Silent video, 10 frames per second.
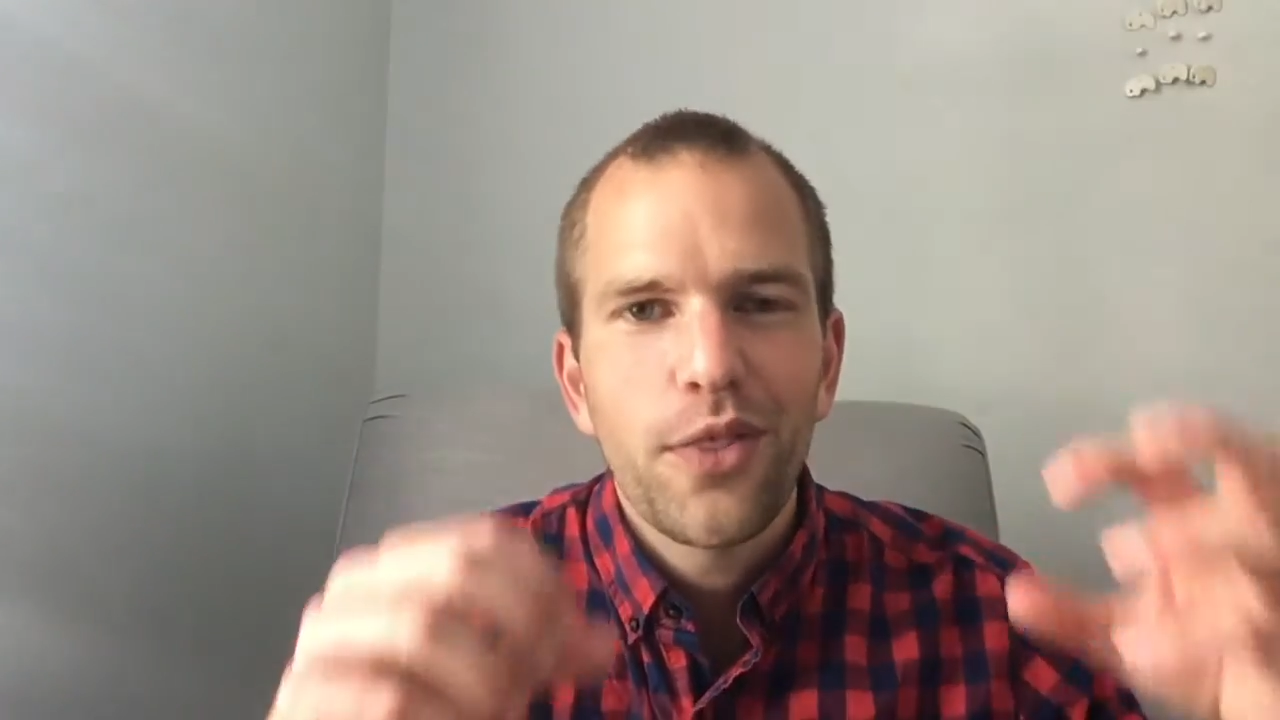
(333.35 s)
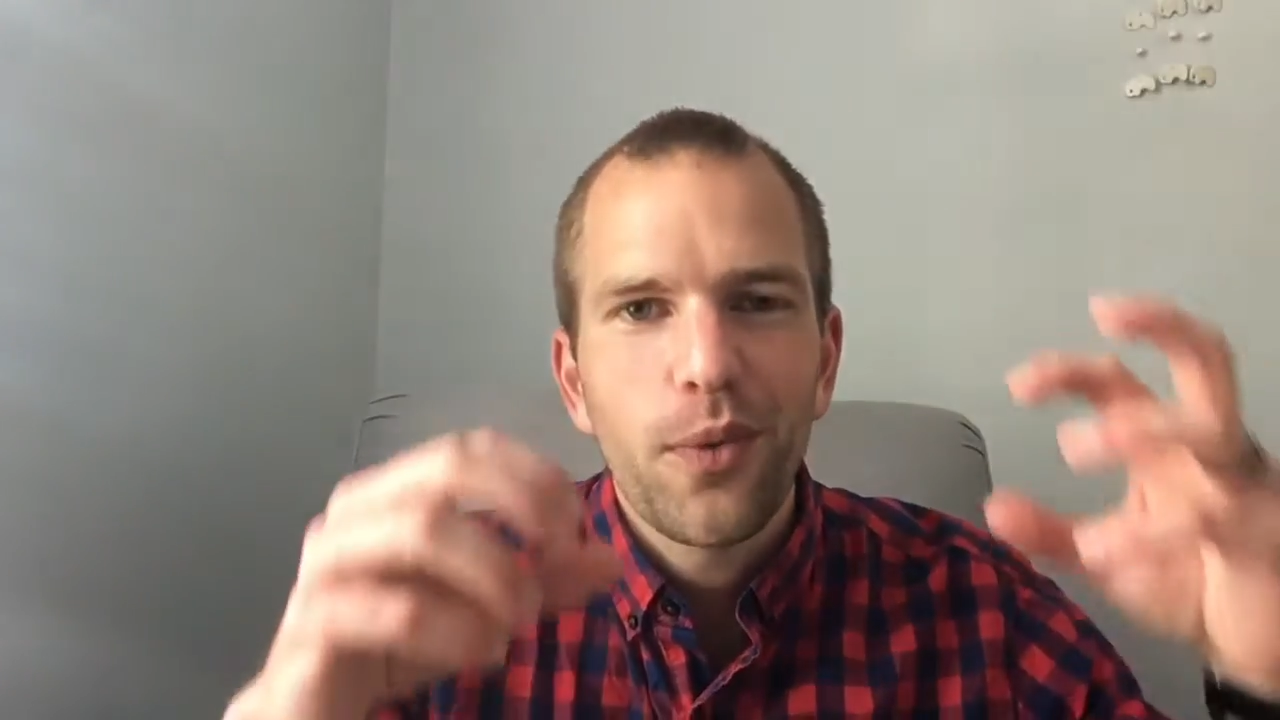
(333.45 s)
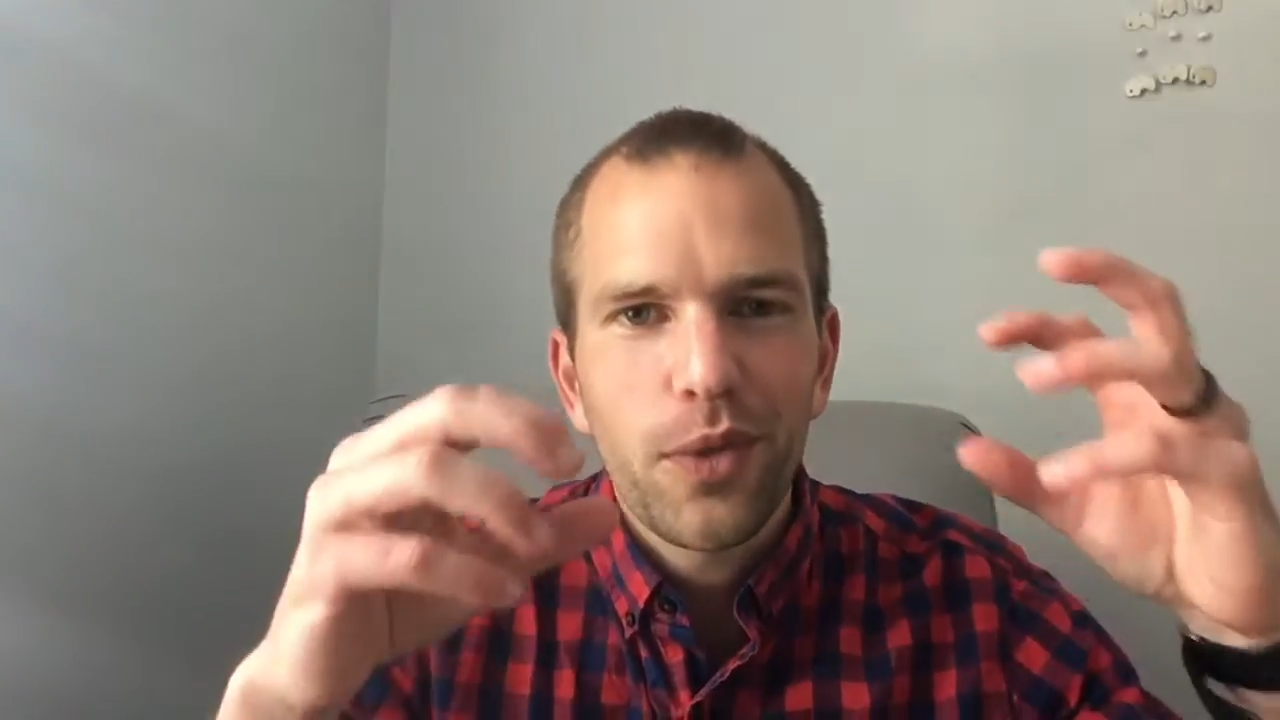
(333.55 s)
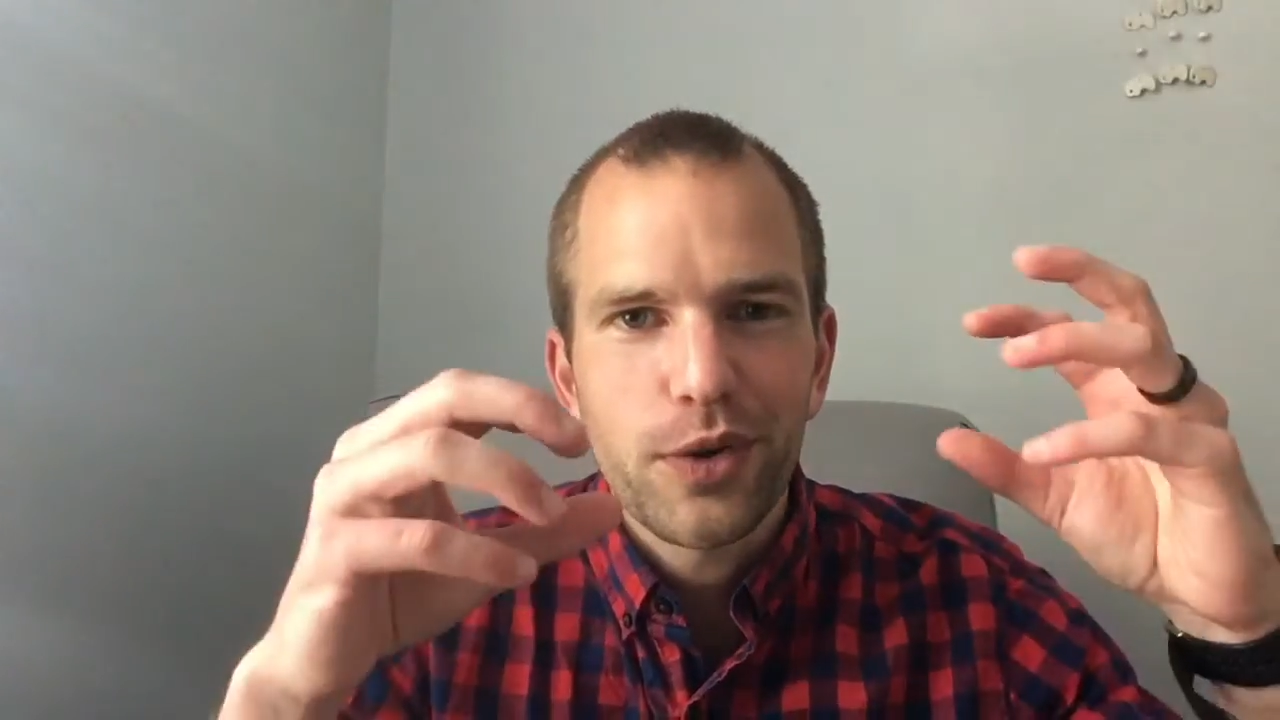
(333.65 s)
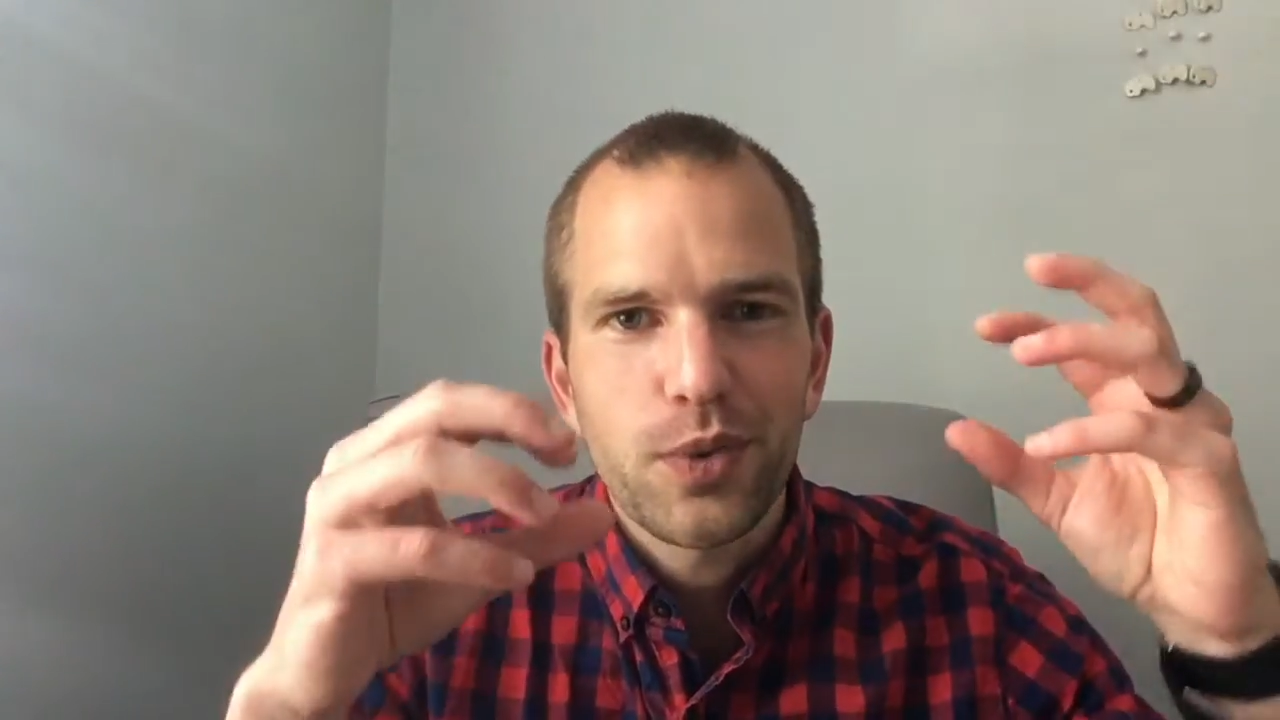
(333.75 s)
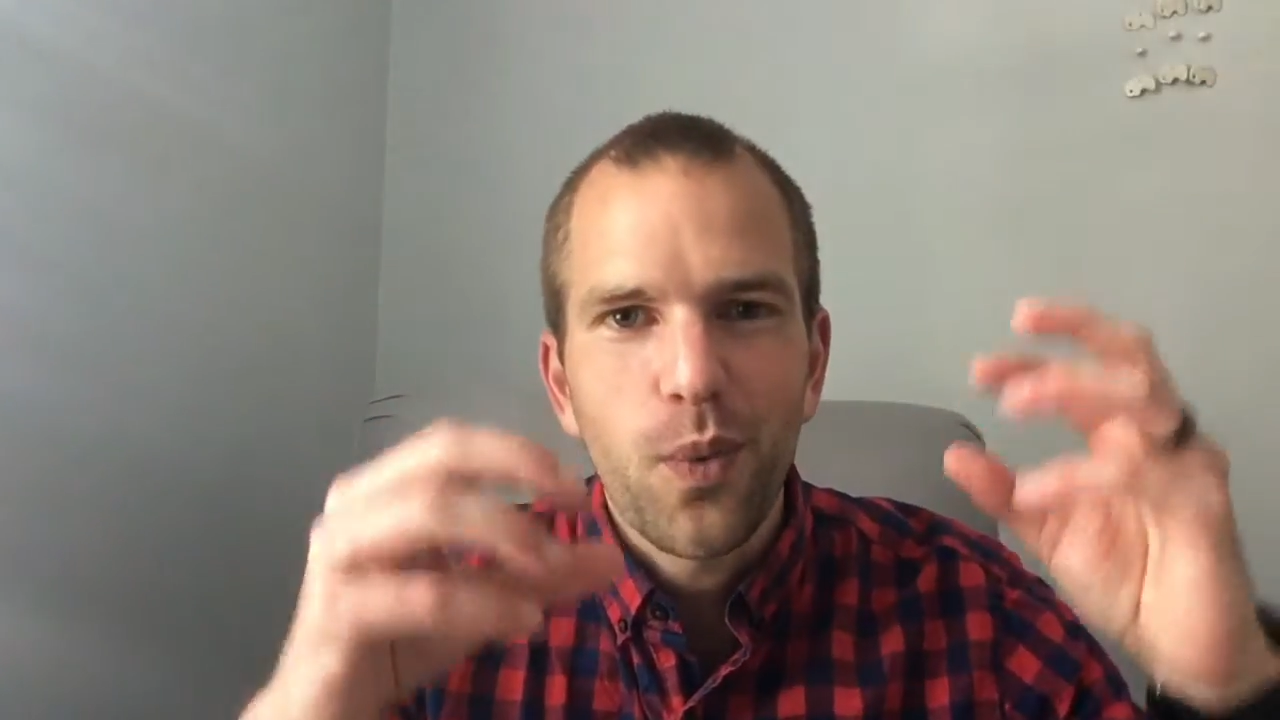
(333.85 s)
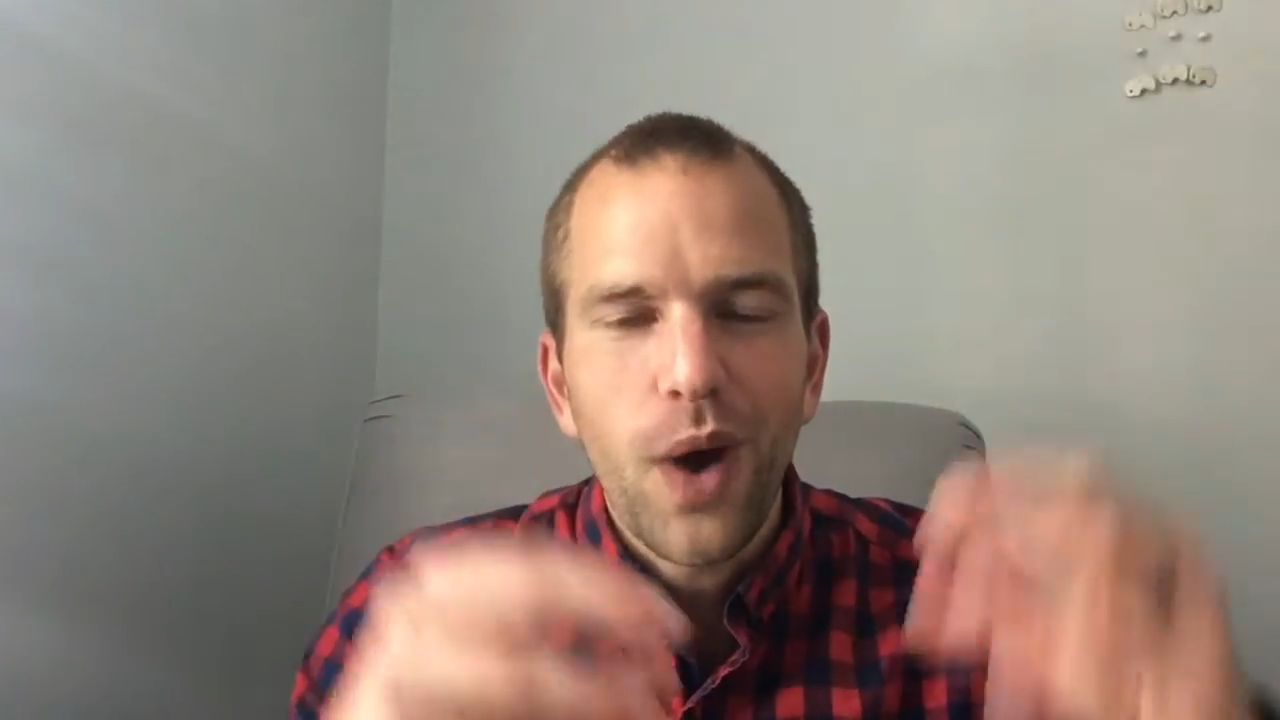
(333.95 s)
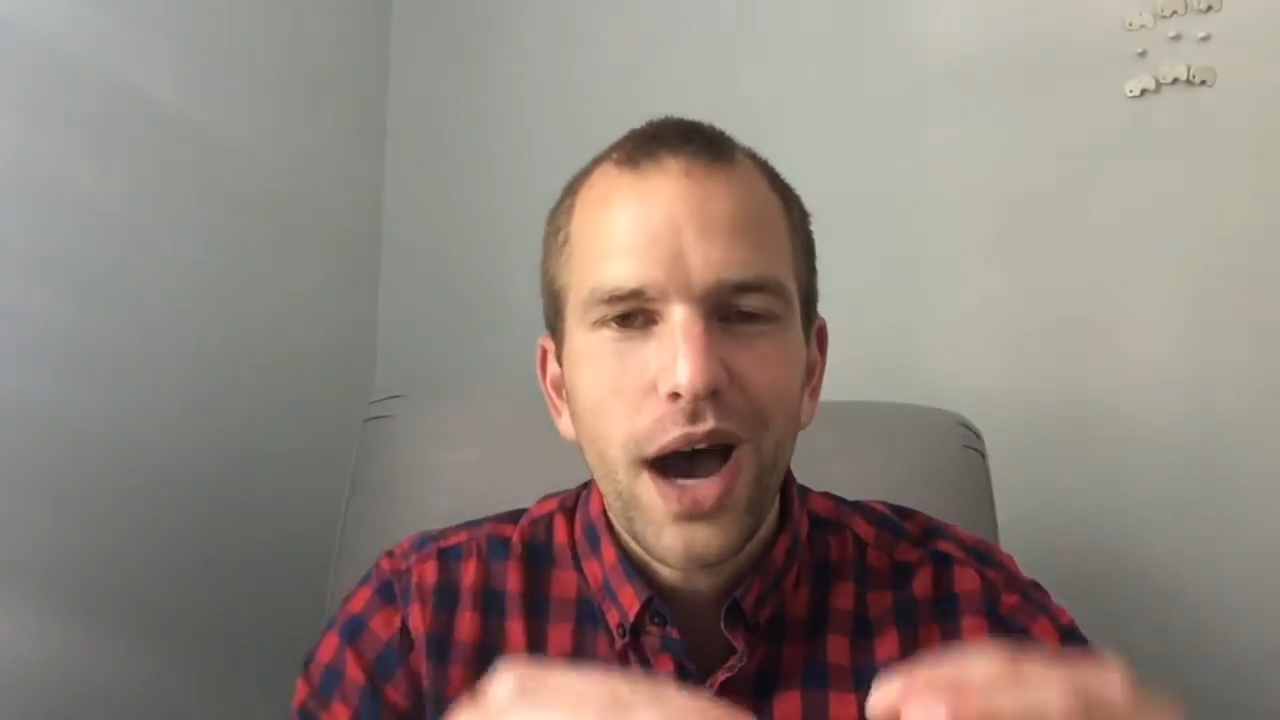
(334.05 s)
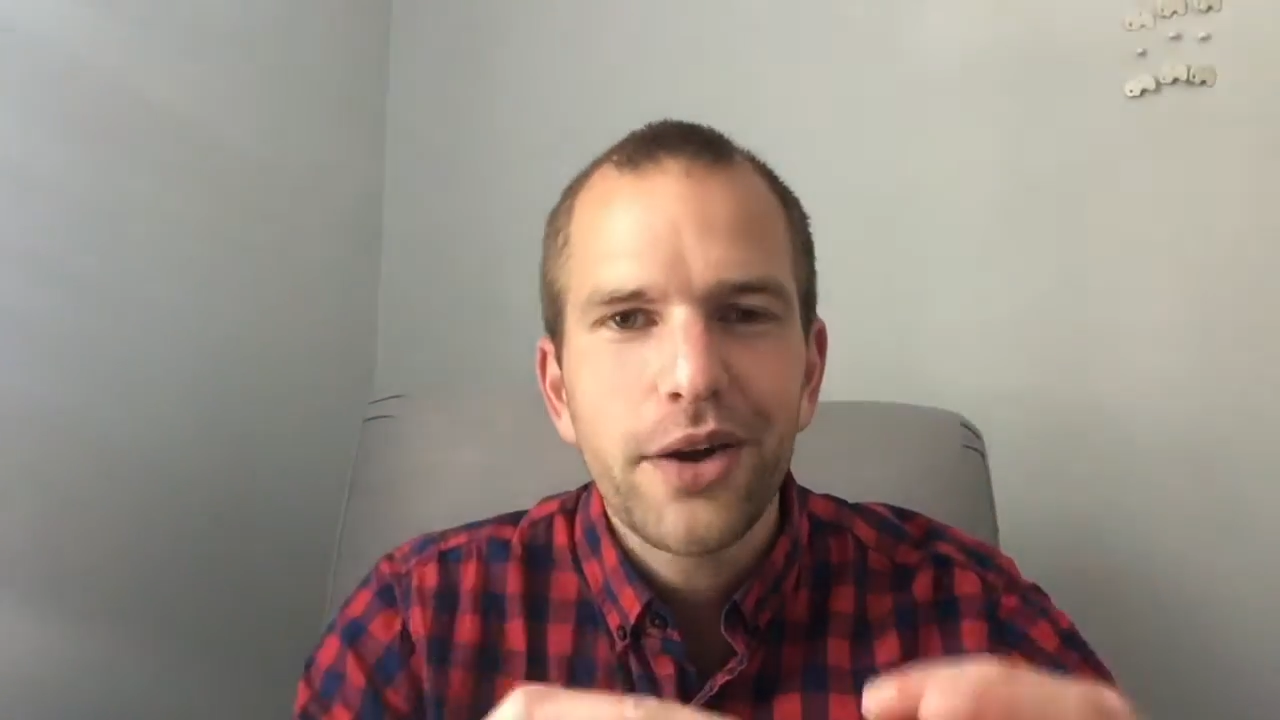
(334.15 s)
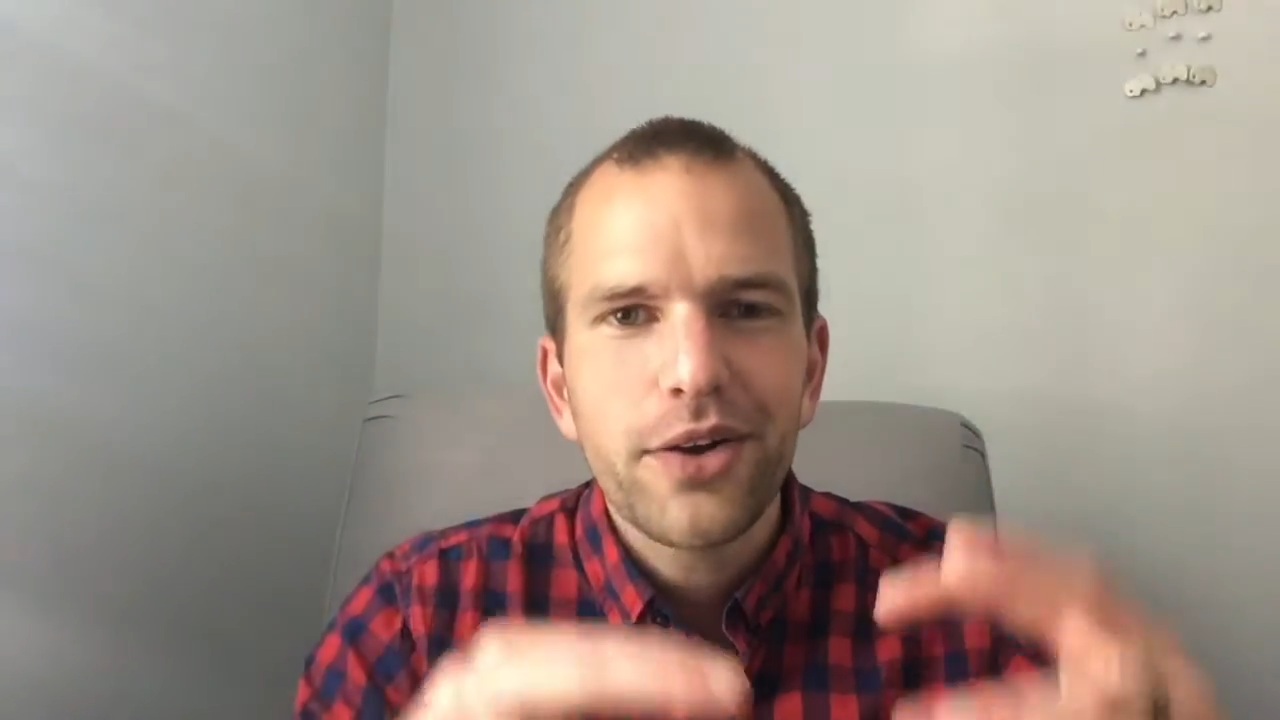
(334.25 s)
there's
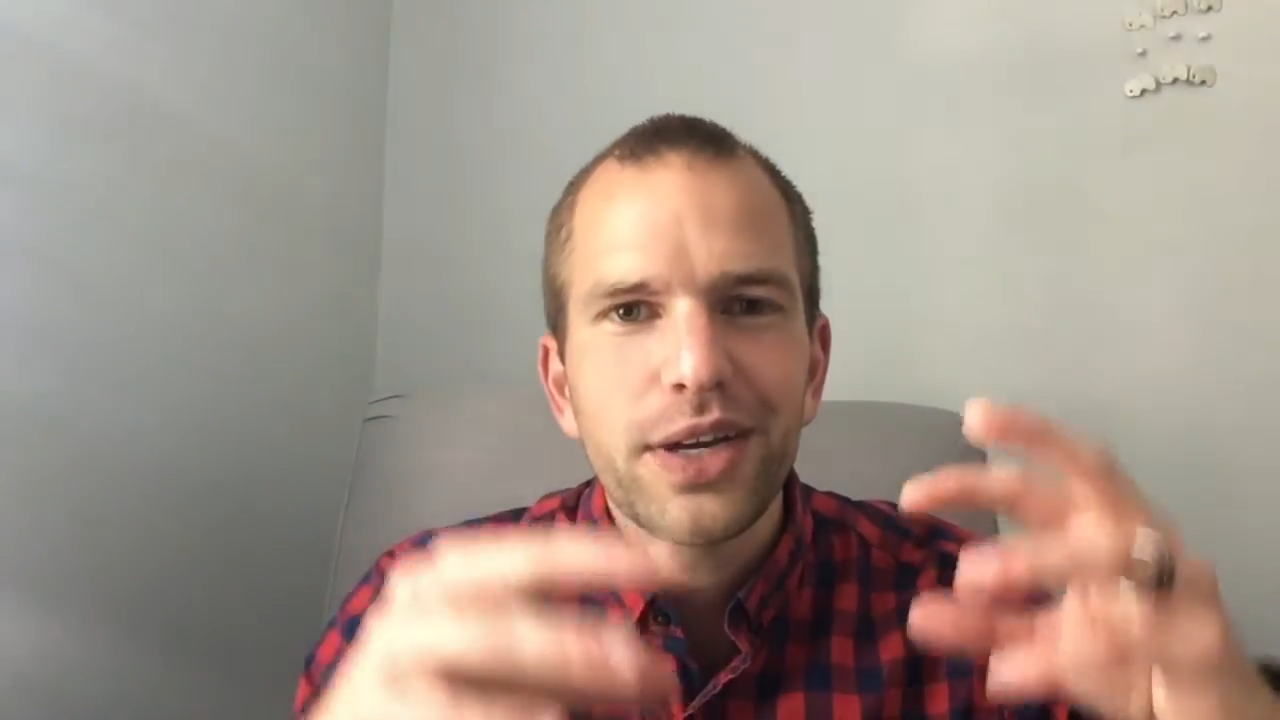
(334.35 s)
water